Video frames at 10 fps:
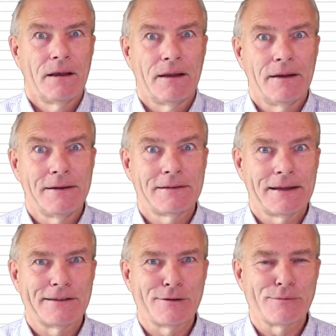and this
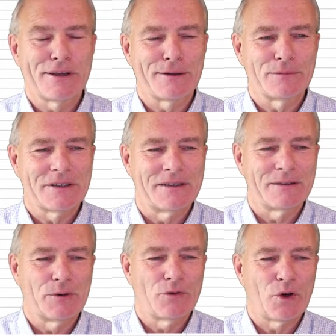takes some time
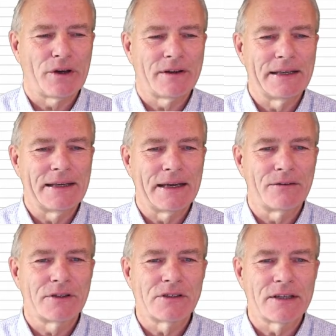before you really
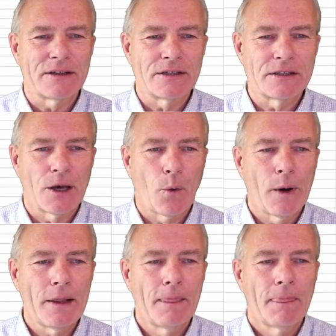have the settings
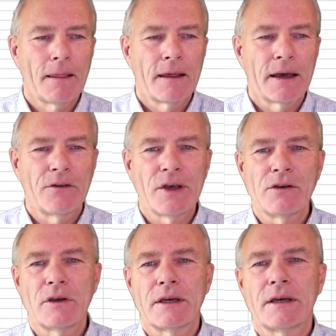well, and then
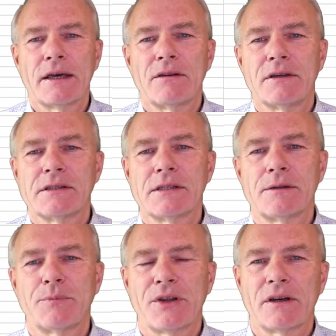you can get this
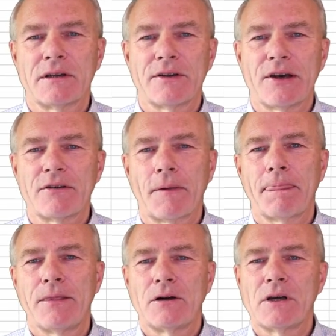particular data.
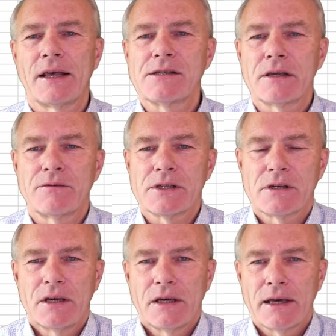Now the nice thing
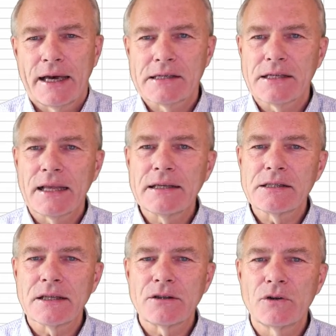with Excel
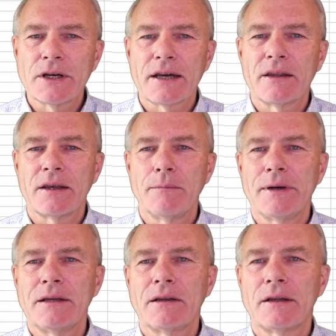is that you can
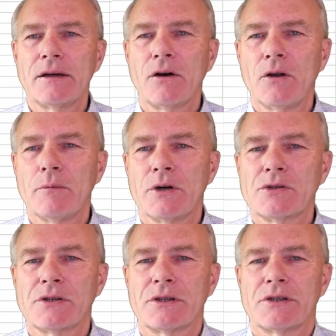immediately
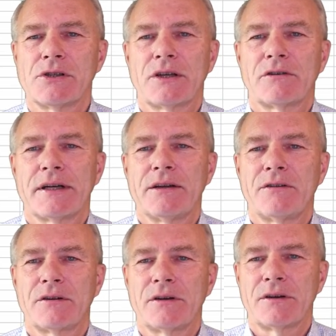almost
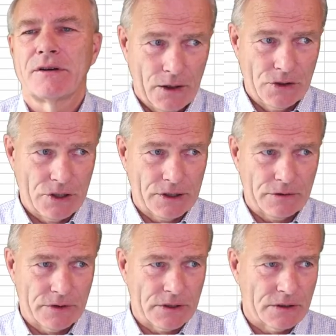generate a
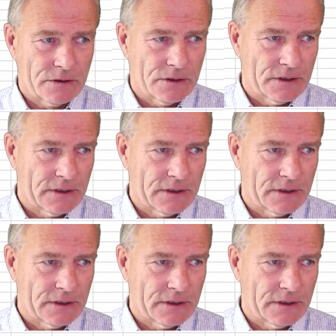chart with it.